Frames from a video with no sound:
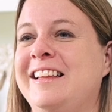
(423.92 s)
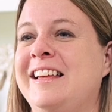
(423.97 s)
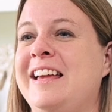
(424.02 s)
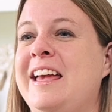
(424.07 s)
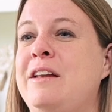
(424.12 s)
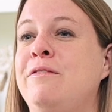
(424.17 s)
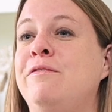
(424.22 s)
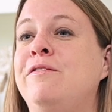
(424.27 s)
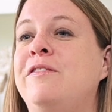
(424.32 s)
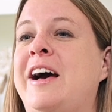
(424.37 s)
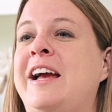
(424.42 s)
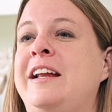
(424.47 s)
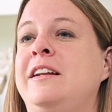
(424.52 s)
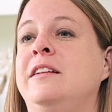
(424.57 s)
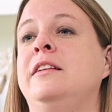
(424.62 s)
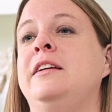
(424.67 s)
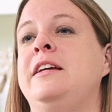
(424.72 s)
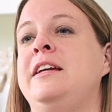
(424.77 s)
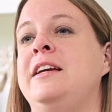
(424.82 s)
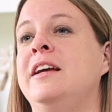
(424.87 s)
And
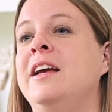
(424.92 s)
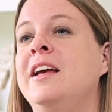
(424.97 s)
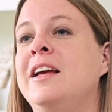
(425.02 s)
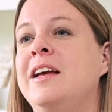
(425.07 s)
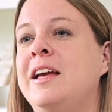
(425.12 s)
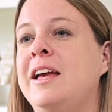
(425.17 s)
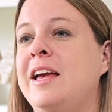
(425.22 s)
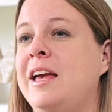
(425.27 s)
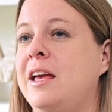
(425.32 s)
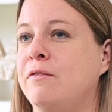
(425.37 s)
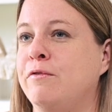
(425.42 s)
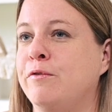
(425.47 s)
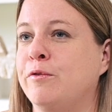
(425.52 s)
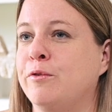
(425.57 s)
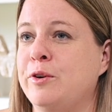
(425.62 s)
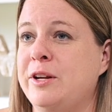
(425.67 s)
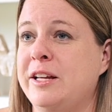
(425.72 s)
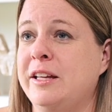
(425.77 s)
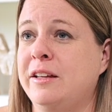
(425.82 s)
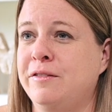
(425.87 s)
finally, if
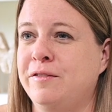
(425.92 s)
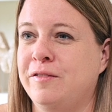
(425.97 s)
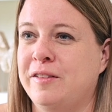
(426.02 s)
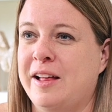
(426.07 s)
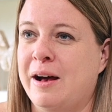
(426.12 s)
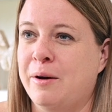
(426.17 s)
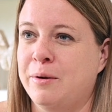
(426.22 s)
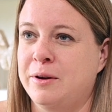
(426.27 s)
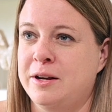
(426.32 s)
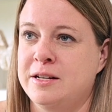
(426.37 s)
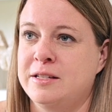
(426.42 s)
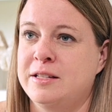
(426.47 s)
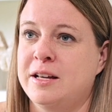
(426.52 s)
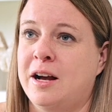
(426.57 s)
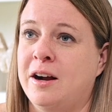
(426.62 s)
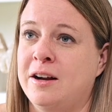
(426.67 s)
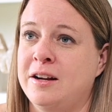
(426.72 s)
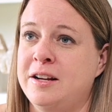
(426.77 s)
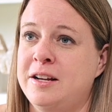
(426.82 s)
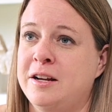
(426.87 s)
real flowers
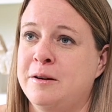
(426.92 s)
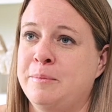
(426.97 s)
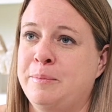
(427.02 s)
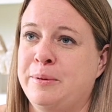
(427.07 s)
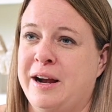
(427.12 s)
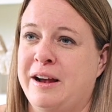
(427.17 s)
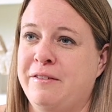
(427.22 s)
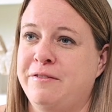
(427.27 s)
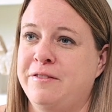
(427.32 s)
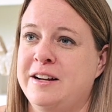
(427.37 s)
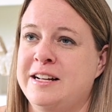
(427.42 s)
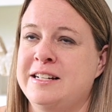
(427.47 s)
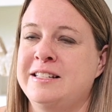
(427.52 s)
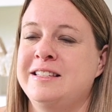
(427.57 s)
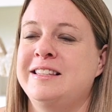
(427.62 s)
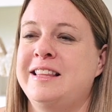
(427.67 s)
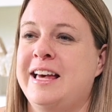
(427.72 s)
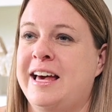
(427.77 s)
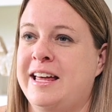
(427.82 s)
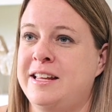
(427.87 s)
aren't your
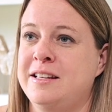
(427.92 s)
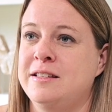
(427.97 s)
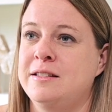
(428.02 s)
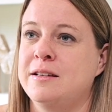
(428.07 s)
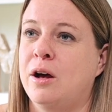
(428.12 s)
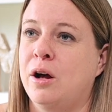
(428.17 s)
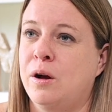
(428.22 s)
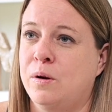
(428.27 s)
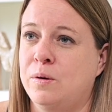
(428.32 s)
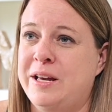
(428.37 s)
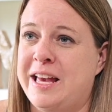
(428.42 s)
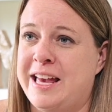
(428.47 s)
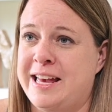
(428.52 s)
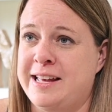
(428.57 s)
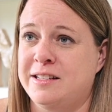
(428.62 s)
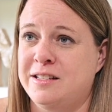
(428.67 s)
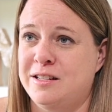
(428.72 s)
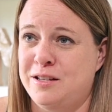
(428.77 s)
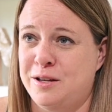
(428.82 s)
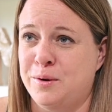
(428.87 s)
preference, that is
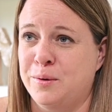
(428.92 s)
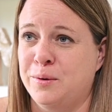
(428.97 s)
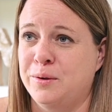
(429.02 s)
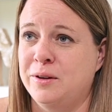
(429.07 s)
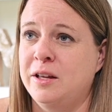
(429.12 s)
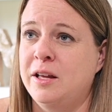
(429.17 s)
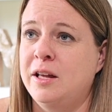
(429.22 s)
okay too.